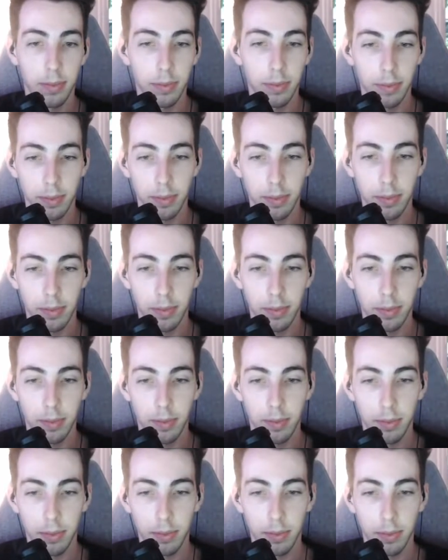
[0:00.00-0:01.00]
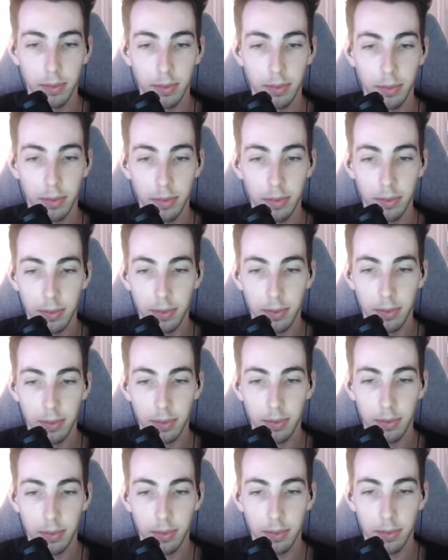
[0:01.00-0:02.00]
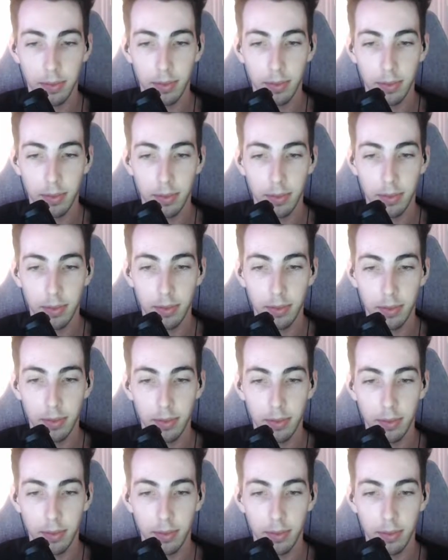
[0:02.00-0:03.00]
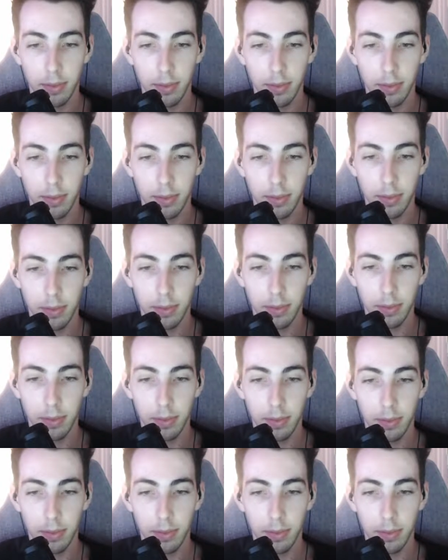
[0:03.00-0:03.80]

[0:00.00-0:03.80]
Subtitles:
The person shown says nothing.